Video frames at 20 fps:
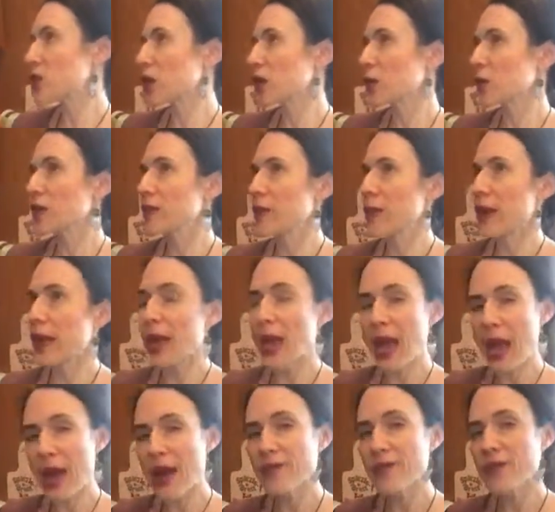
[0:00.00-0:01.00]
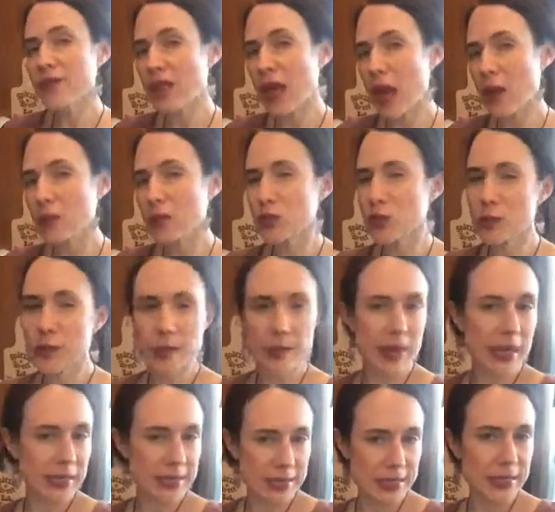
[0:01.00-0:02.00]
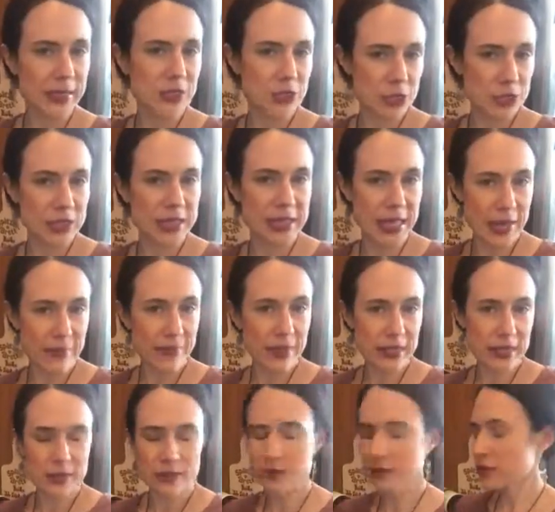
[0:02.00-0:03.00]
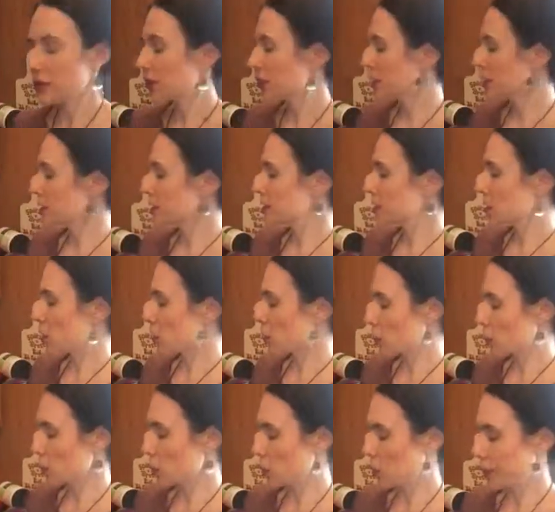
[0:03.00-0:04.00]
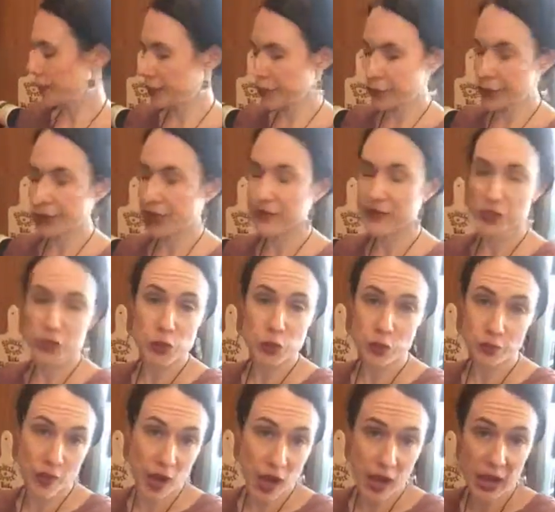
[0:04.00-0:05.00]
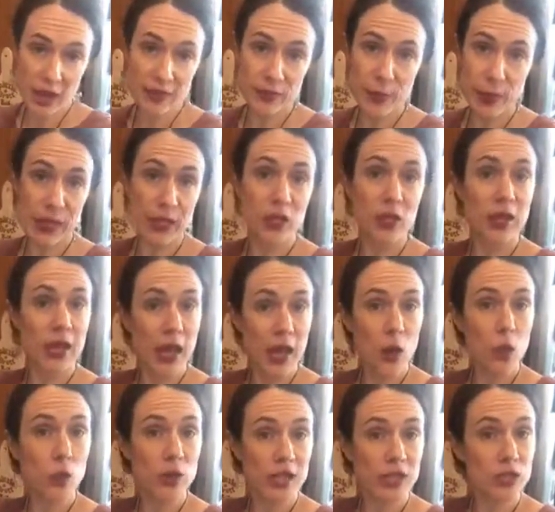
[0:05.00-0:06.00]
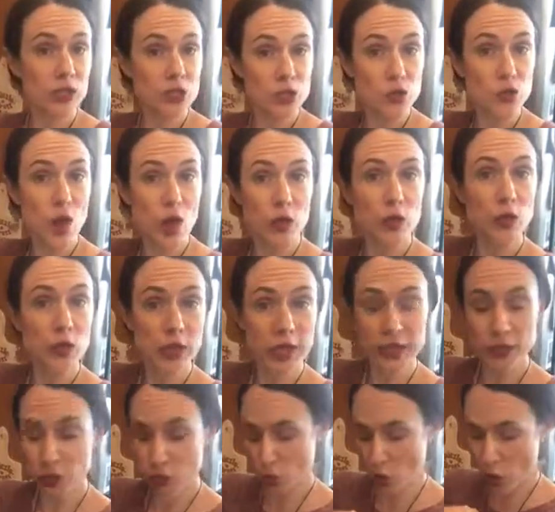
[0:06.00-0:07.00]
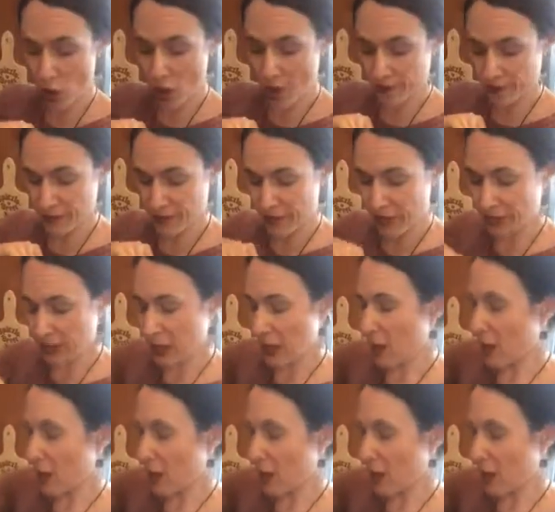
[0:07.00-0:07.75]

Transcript: starting with about half of that, which would be about 6 or 7. So, you could even do 5, depending on how weak or strong you like your coffee.